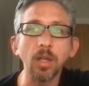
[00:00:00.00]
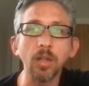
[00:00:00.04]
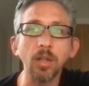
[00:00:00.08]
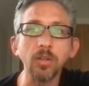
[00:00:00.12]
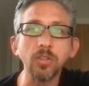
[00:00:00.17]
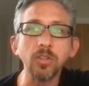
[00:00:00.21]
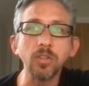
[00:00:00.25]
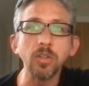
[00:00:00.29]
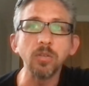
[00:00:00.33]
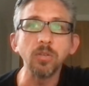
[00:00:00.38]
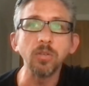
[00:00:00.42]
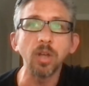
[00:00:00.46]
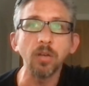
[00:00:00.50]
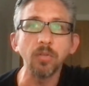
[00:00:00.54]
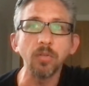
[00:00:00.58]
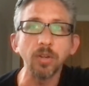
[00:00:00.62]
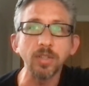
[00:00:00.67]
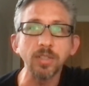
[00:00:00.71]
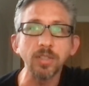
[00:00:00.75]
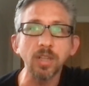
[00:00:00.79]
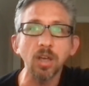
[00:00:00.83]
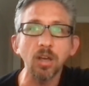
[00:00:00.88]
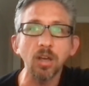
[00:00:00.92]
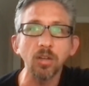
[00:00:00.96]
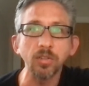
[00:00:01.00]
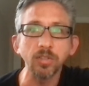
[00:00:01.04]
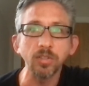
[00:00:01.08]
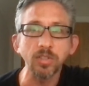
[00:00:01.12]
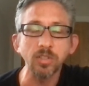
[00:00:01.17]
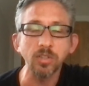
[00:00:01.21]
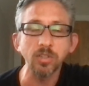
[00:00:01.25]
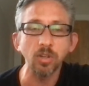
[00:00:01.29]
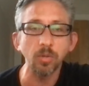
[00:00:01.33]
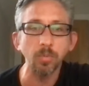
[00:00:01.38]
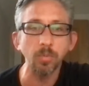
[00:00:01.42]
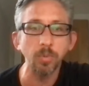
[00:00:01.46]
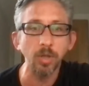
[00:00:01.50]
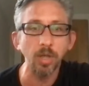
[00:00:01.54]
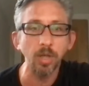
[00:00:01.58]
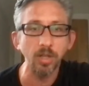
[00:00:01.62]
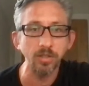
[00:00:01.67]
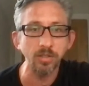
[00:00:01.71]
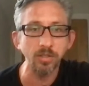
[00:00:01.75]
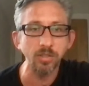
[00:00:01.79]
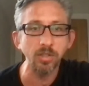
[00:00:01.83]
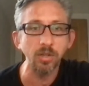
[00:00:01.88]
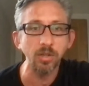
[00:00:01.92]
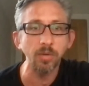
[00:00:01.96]
Dude owners can't stop
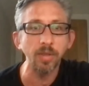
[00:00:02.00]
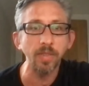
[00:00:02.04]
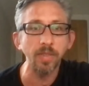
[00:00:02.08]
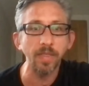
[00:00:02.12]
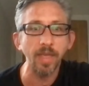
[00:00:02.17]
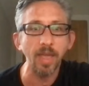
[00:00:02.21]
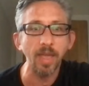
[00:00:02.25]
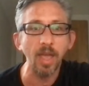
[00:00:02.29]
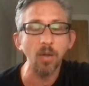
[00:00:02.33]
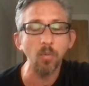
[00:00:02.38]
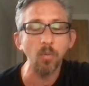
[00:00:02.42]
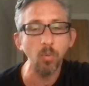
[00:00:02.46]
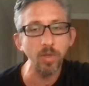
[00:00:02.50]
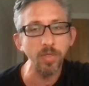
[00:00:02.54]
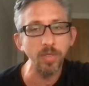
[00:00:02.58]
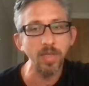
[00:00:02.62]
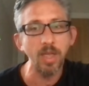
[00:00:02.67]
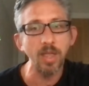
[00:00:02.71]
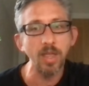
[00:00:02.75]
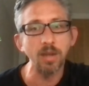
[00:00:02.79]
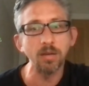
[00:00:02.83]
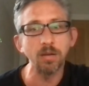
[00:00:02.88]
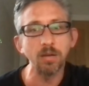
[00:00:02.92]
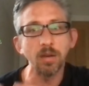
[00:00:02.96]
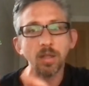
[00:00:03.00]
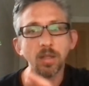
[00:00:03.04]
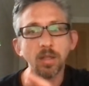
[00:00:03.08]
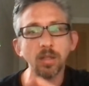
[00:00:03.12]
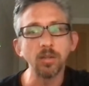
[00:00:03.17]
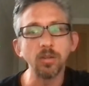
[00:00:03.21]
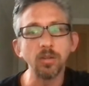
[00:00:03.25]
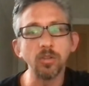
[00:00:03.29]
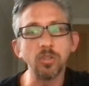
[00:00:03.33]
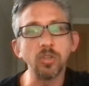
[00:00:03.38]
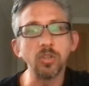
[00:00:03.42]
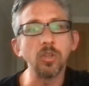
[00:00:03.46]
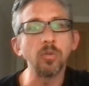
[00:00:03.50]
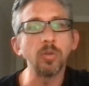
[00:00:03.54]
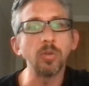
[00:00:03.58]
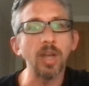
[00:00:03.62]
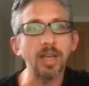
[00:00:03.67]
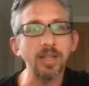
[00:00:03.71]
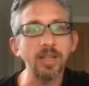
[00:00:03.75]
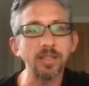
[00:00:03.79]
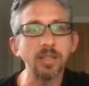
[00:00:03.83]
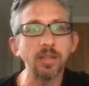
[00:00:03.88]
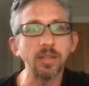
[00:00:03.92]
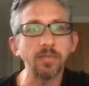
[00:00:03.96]
us doing that within dude
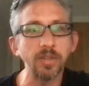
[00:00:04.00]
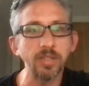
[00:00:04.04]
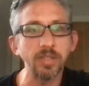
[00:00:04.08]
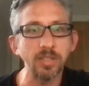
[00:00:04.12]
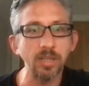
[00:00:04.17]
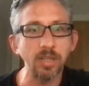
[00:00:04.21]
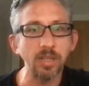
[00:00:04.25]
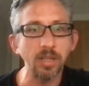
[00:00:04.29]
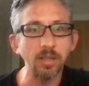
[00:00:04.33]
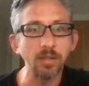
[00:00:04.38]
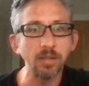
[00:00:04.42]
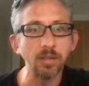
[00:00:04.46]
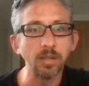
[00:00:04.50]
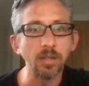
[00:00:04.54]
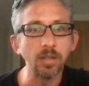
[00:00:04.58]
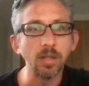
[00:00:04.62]
activity.